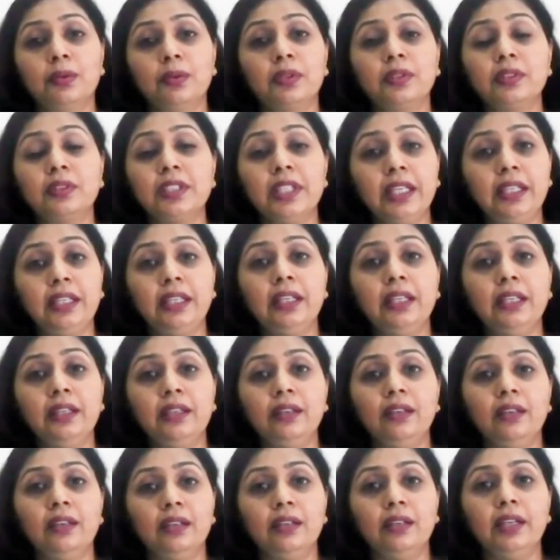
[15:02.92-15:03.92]
taking
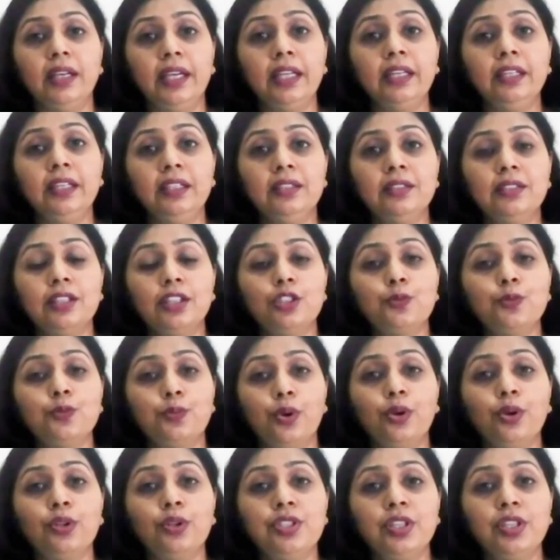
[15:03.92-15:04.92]
any such
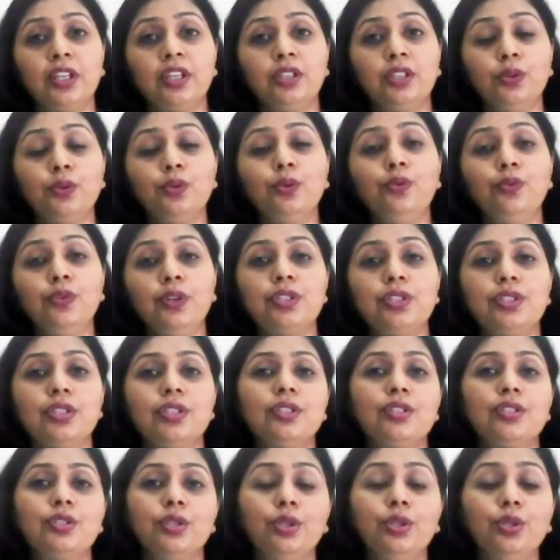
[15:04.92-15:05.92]
project, you know, which
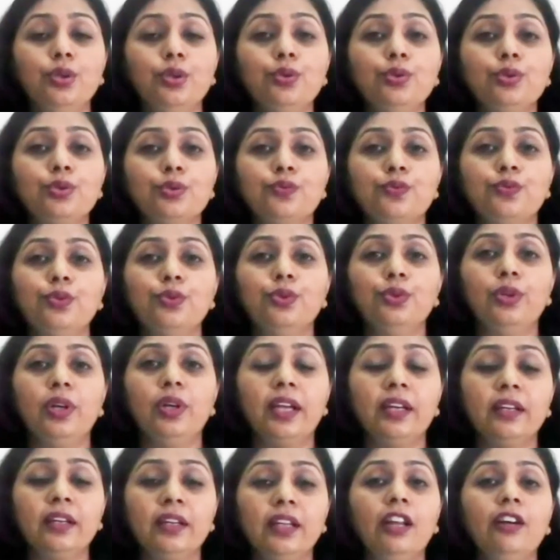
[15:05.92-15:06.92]
is useful
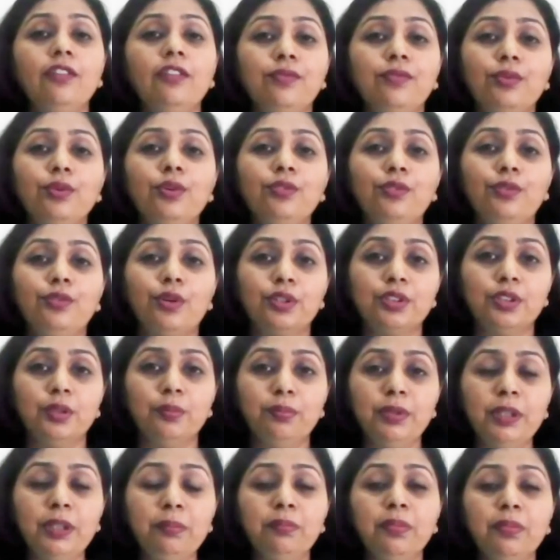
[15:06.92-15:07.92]
and helpful for the
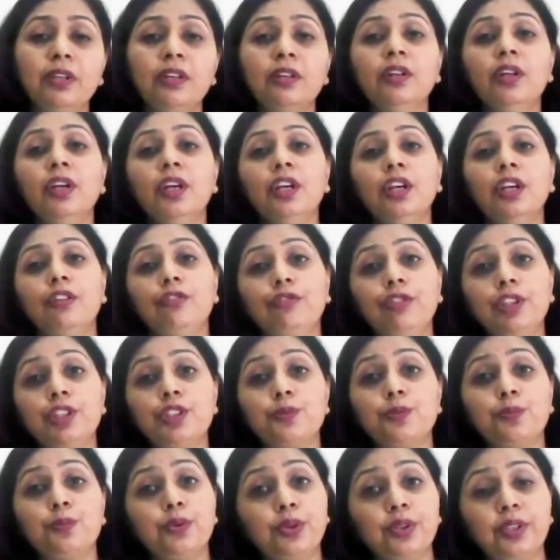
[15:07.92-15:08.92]
people,
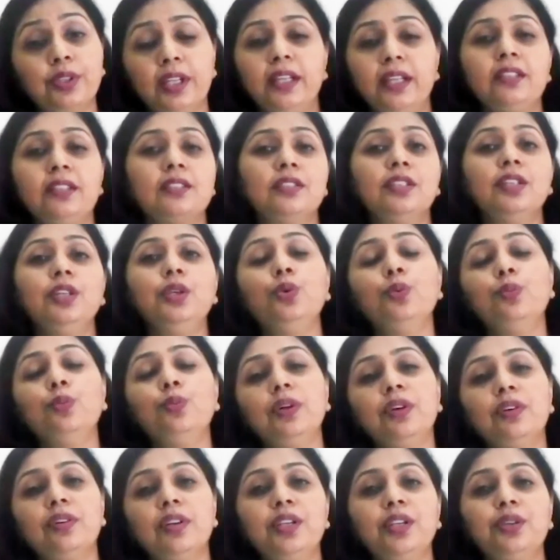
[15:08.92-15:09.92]
which protects the
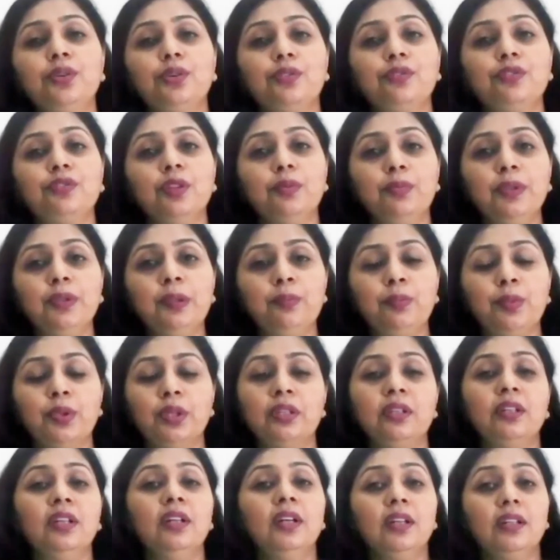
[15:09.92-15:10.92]
human right of the people,
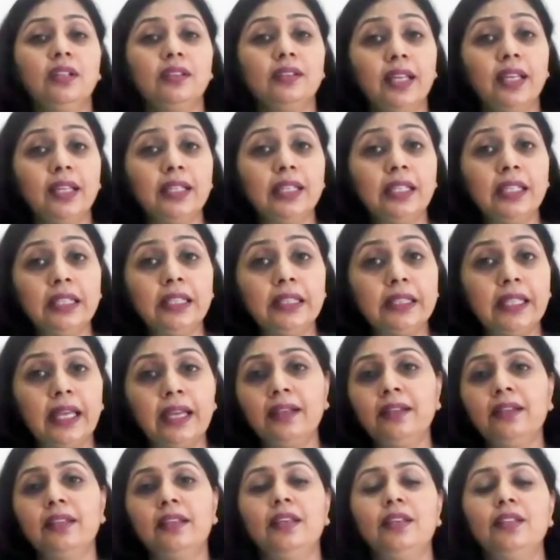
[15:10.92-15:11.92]
then in
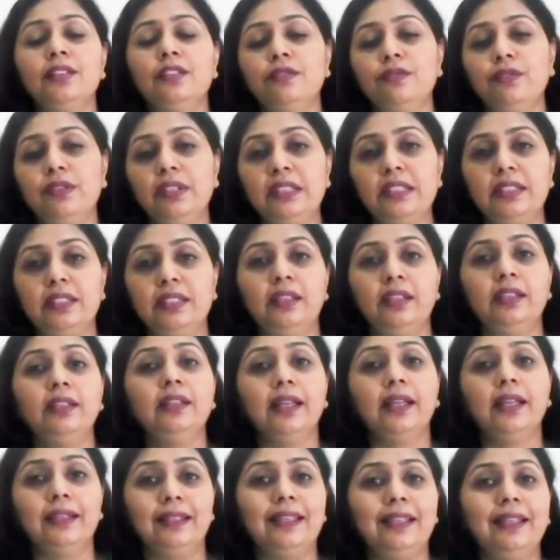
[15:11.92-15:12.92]
that case we say
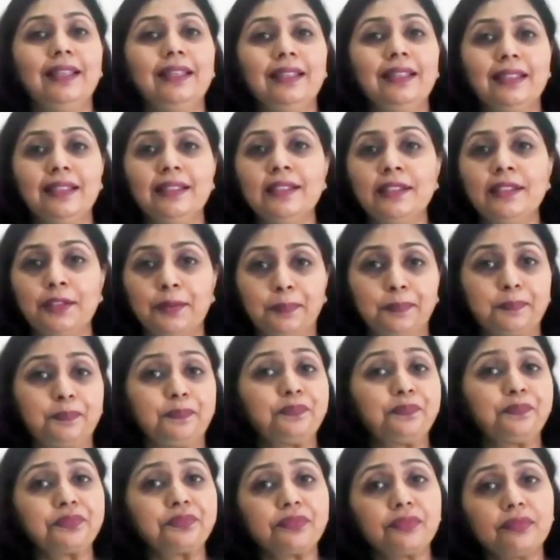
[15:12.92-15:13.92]
that it is
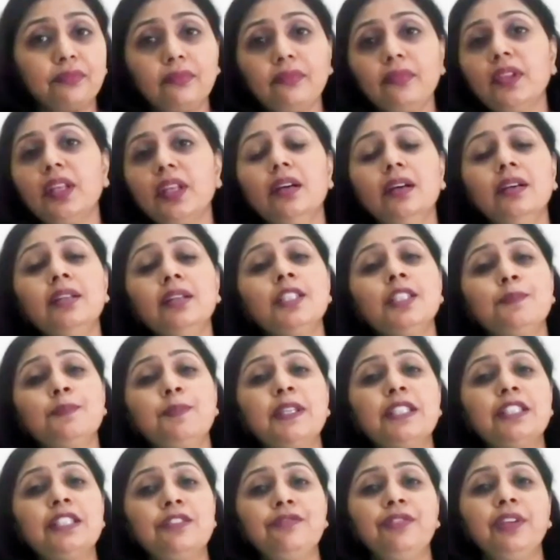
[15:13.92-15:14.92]
a
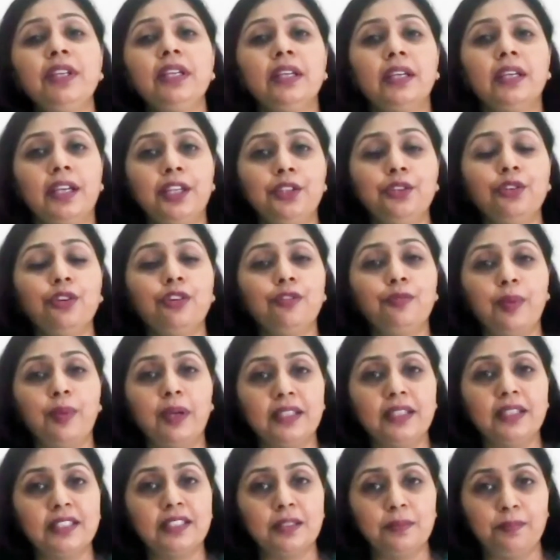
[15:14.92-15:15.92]
specific kind of
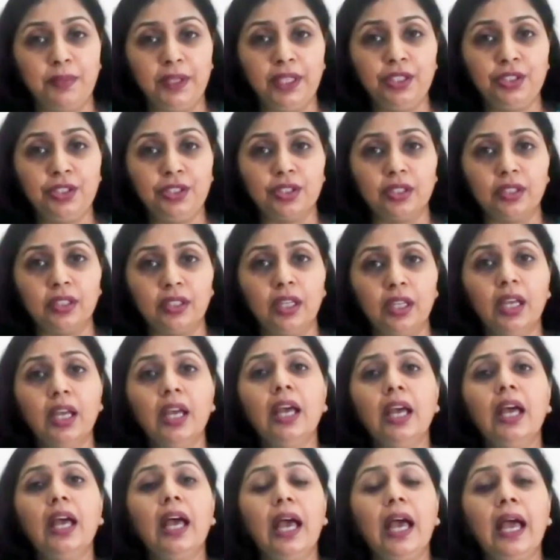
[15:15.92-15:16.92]
participation.
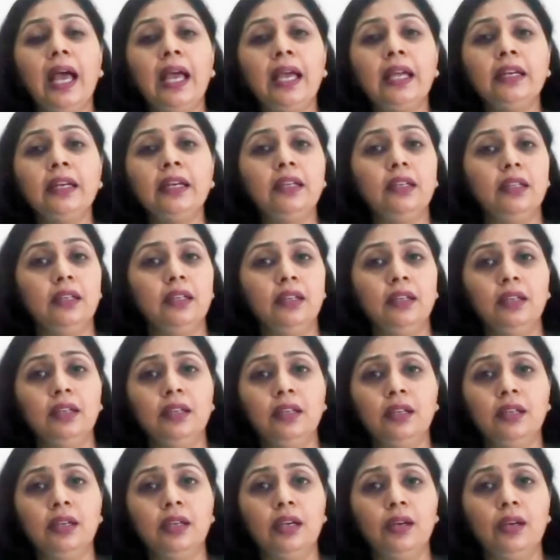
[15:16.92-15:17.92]
And
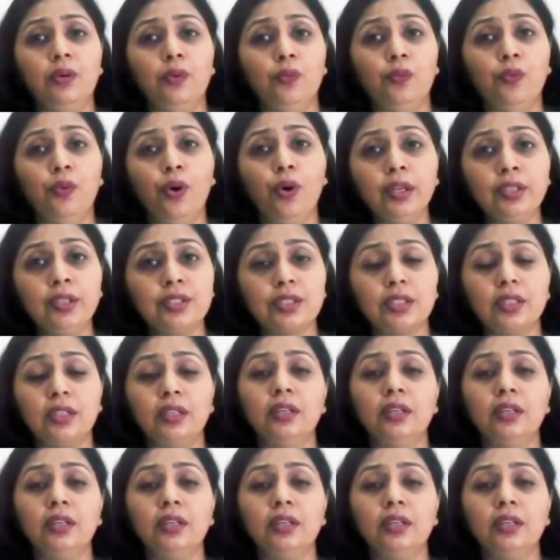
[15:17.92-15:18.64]
what